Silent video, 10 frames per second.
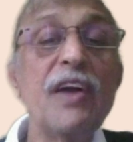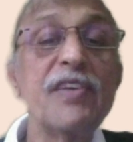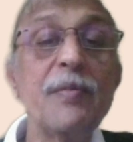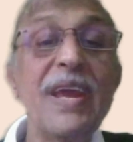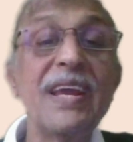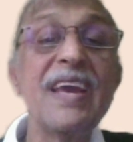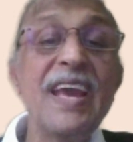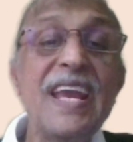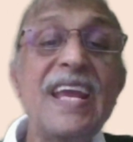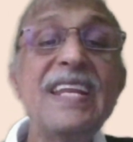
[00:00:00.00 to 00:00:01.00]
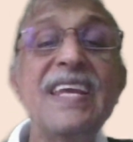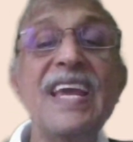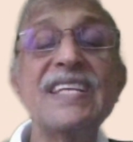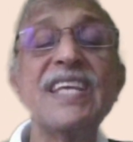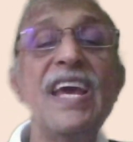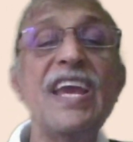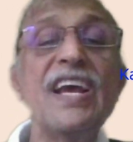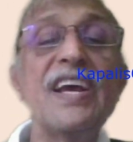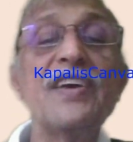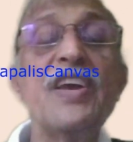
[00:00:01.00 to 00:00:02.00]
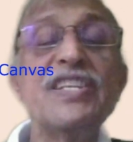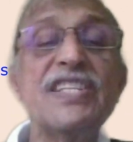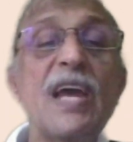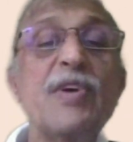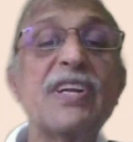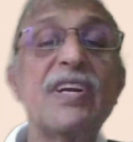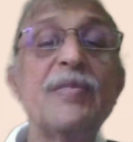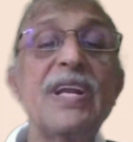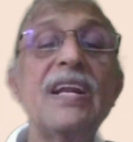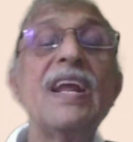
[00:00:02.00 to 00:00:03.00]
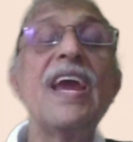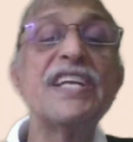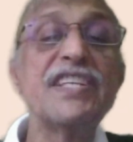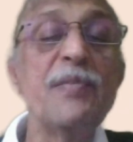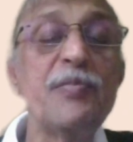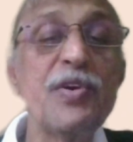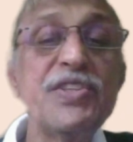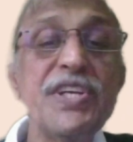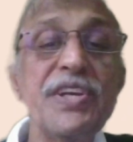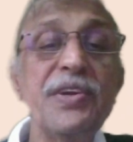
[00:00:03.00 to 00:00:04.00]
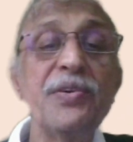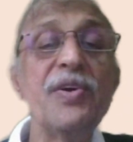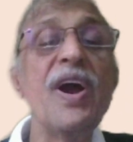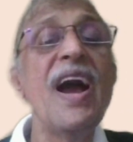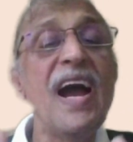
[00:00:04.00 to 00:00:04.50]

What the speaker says: have to make in case a cyber criminal is approaching you,